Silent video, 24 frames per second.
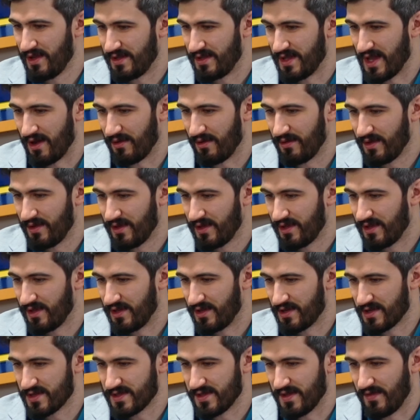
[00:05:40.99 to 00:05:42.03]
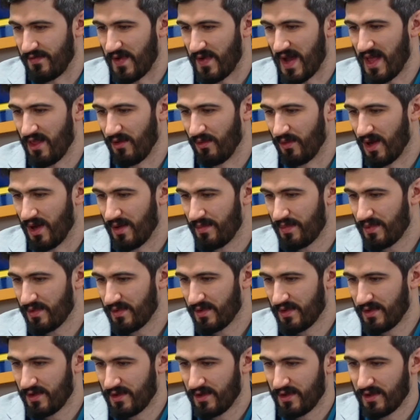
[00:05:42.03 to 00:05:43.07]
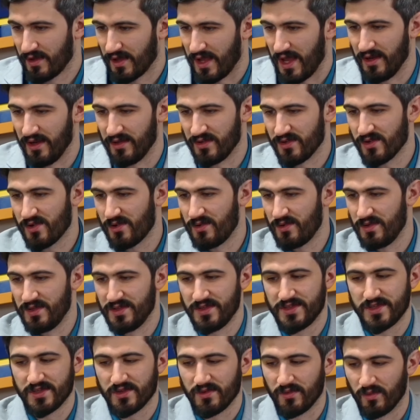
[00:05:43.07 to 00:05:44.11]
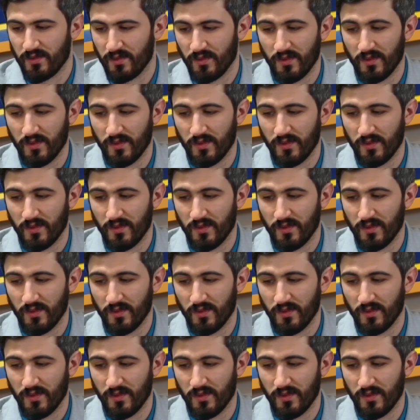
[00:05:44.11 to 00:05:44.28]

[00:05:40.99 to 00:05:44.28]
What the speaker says: Now, in terms of the follow-up, Candace Owens,